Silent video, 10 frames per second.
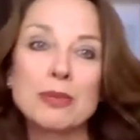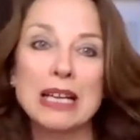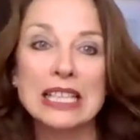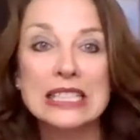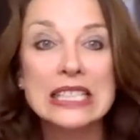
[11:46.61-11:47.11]

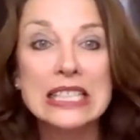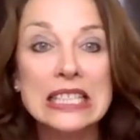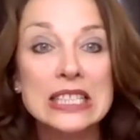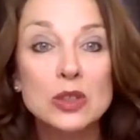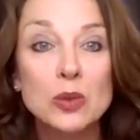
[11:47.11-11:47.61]

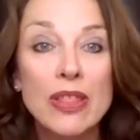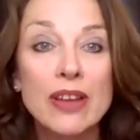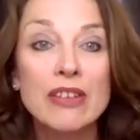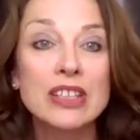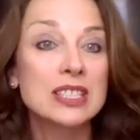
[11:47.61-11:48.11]
magazines, or
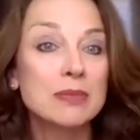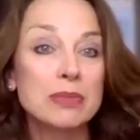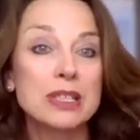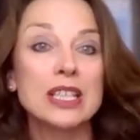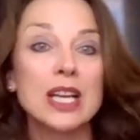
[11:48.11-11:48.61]
whether it's
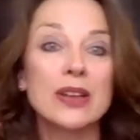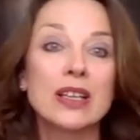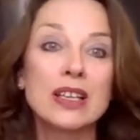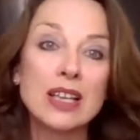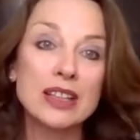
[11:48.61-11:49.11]
simply going
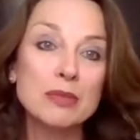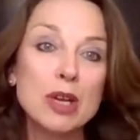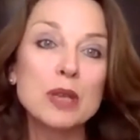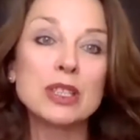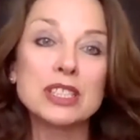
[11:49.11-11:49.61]
at the
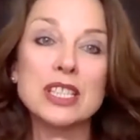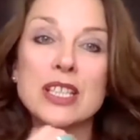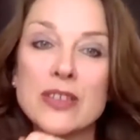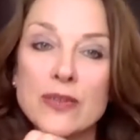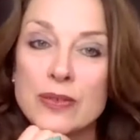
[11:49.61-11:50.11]
moment, because I
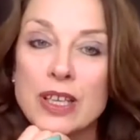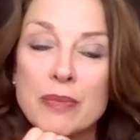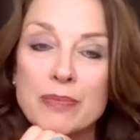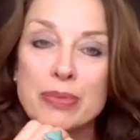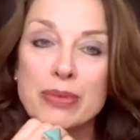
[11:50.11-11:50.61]
heard
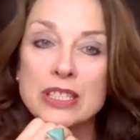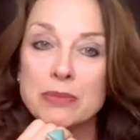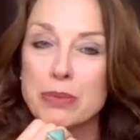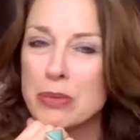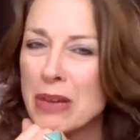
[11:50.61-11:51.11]
that print
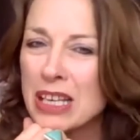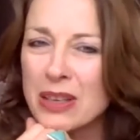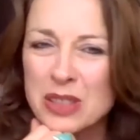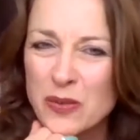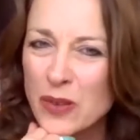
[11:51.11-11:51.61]
might go
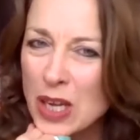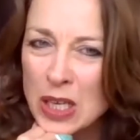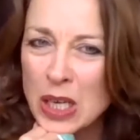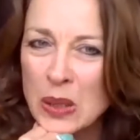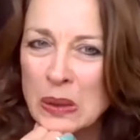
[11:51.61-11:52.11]
into
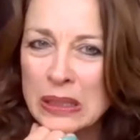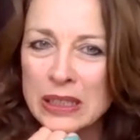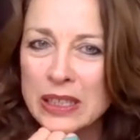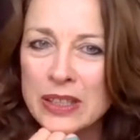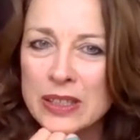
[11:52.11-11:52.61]
furlough. I
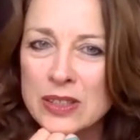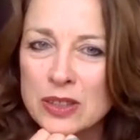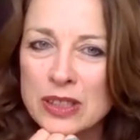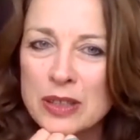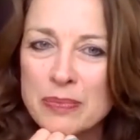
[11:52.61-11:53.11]
heard that
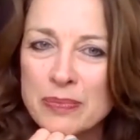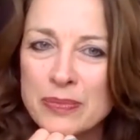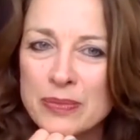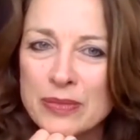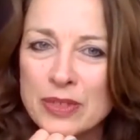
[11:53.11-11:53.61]
on
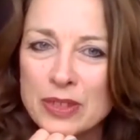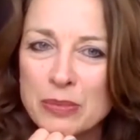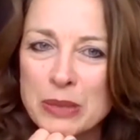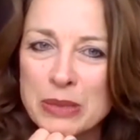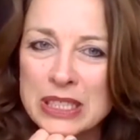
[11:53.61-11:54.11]
the
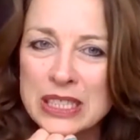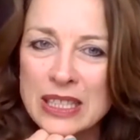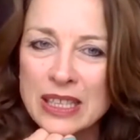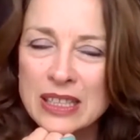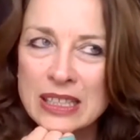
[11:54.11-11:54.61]
BBC
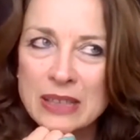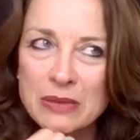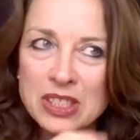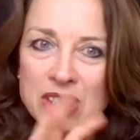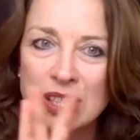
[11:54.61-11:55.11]
the other day. It
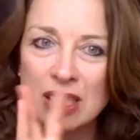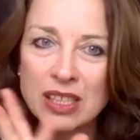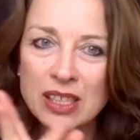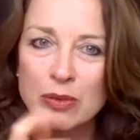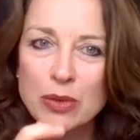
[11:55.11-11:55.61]
was just
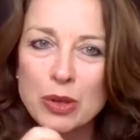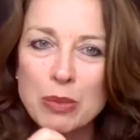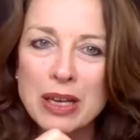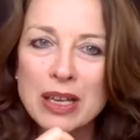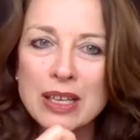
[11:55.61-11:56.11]
like a
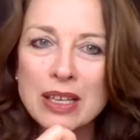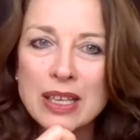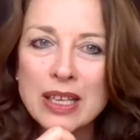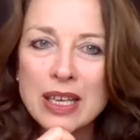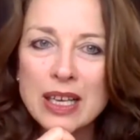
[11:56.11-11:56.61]
rumor.
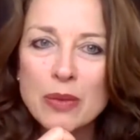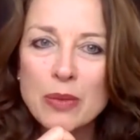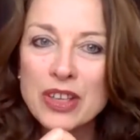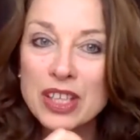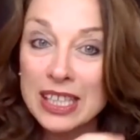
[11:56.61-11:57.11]

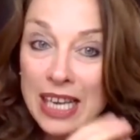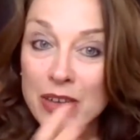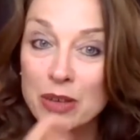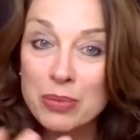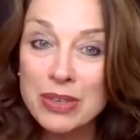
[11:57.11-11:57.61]
Whether you're going to carry
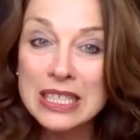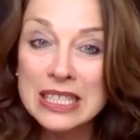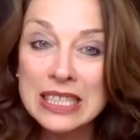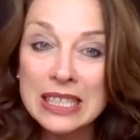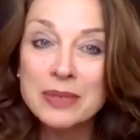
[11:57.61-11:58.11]
on
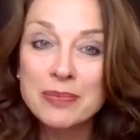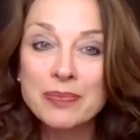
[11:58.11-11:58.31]
printing.